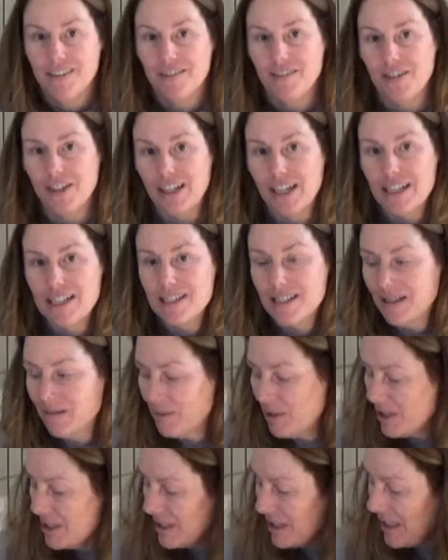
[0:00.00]
You guys see
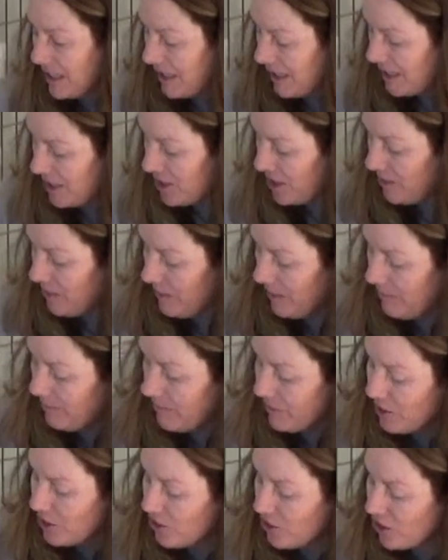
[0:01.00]
Marcella, she went
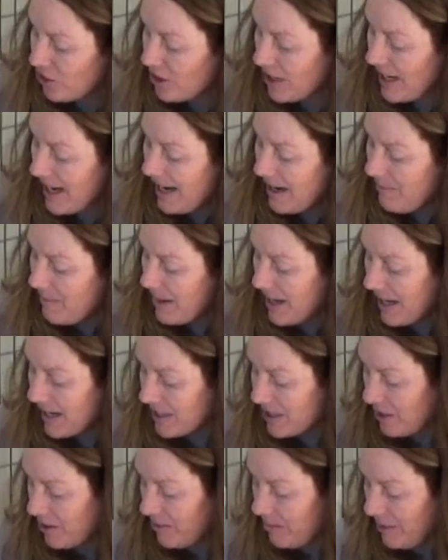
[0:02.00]
straight back
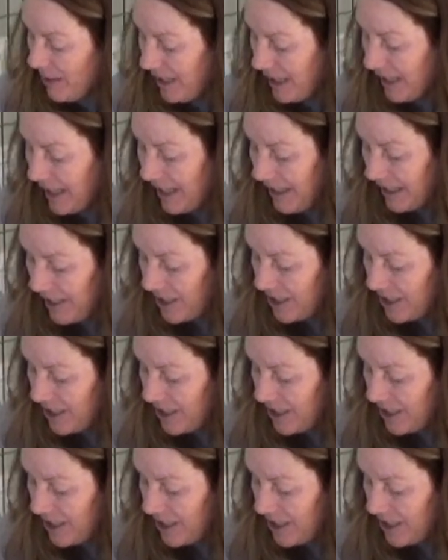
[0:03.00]
to her bed.